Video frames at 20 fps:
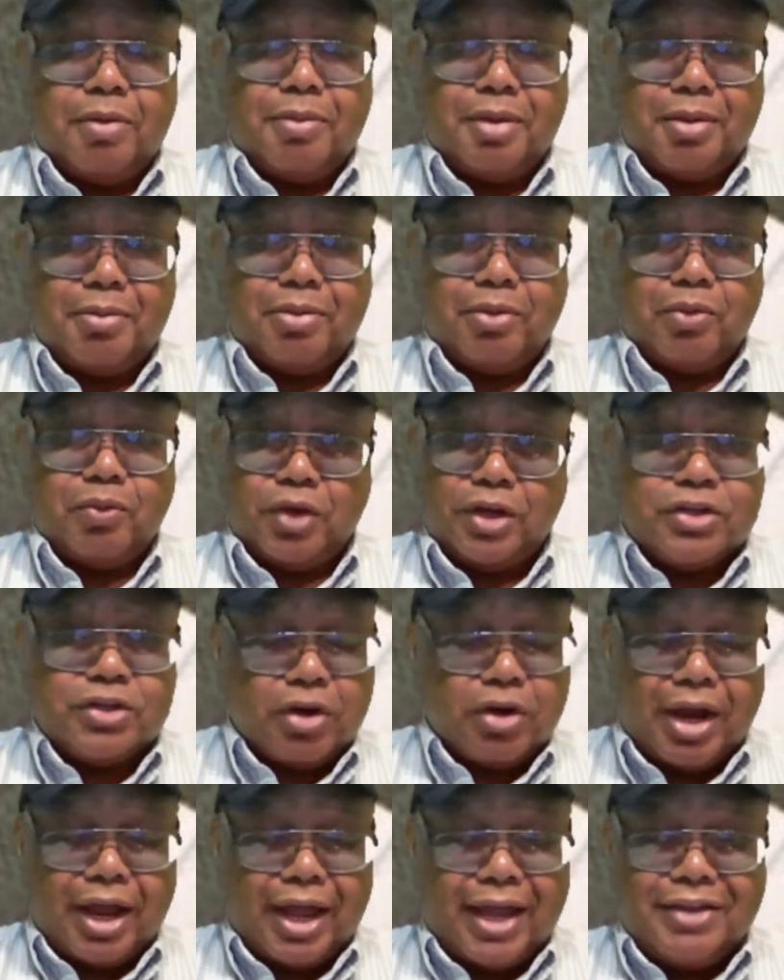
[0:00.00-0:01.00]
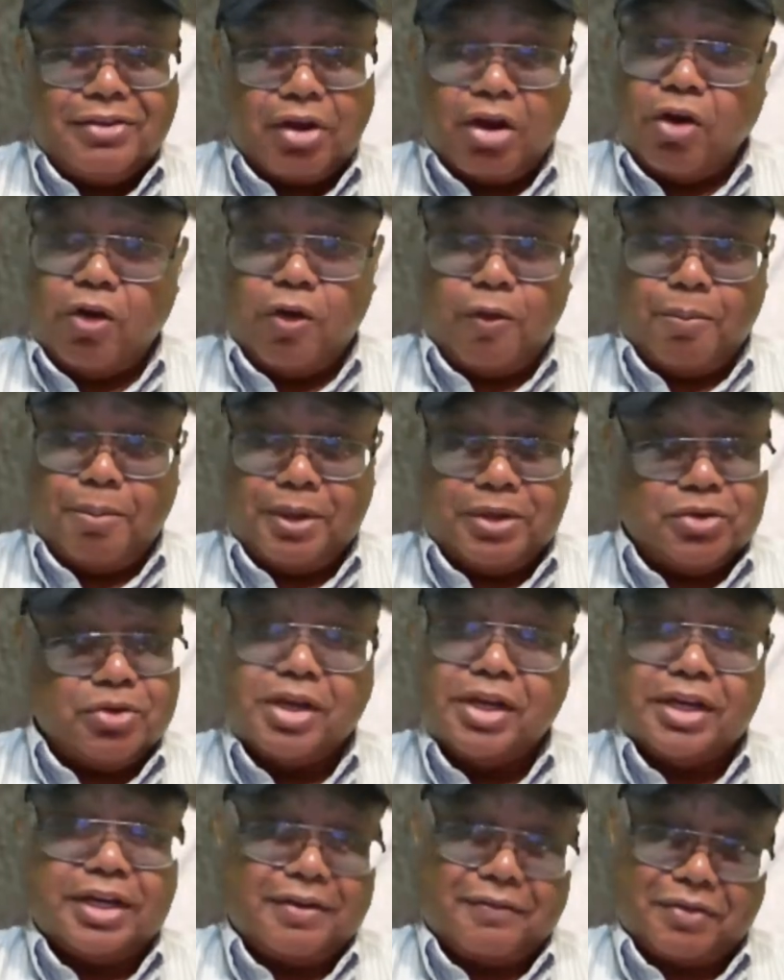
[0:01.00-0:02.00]
remember, once your eyes are
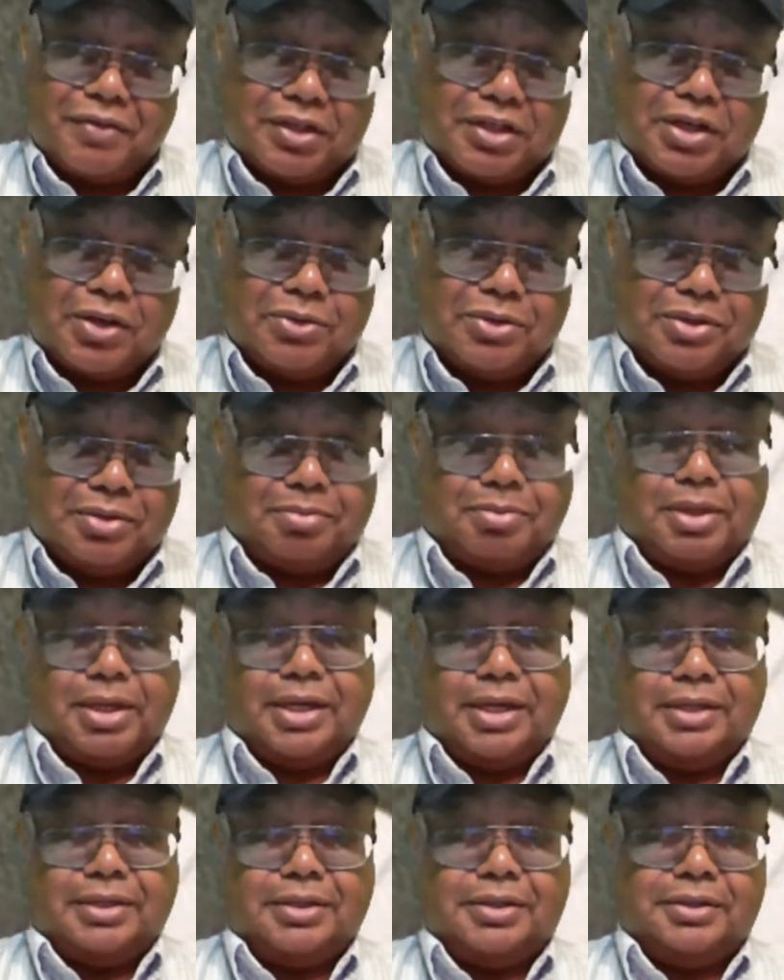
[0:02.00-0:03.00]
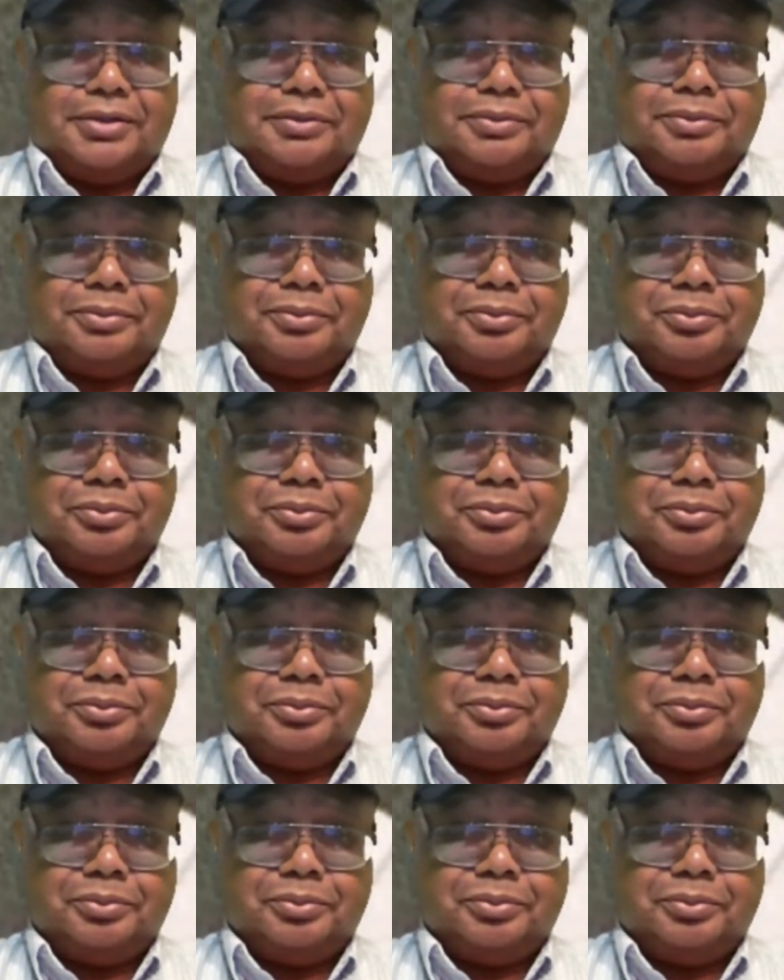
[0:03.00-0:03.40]
open, you can never close them back.